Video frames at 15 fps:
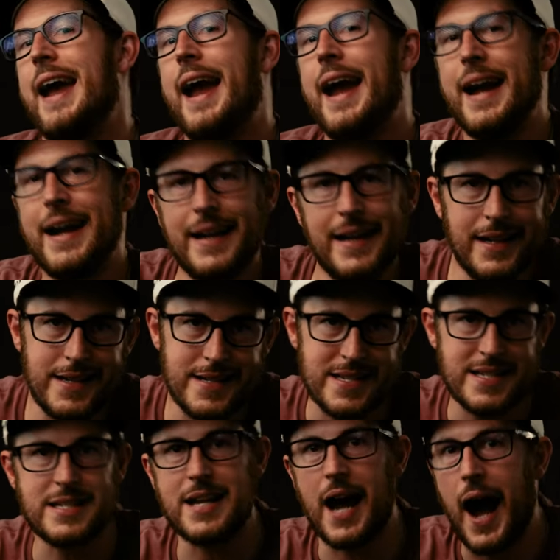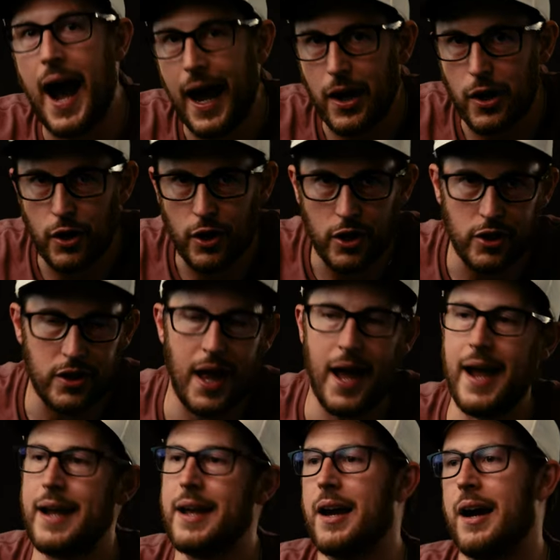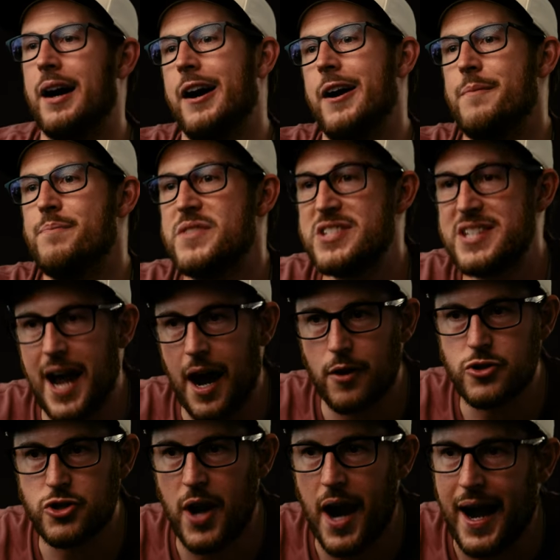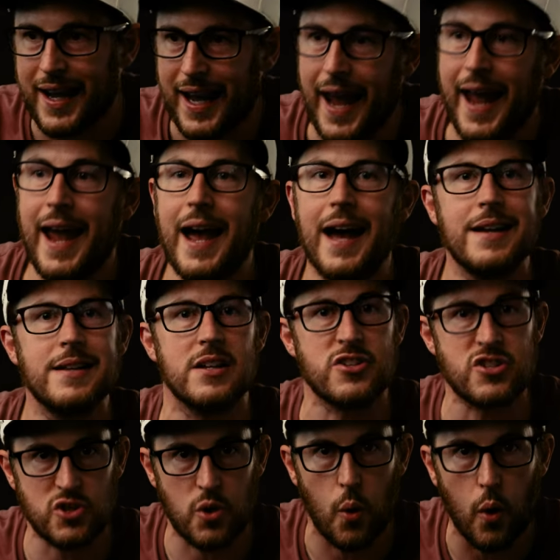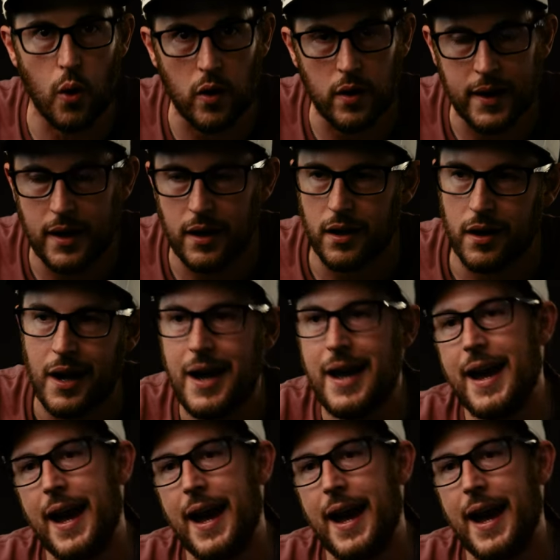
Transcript: 80s style soundtrack and score here.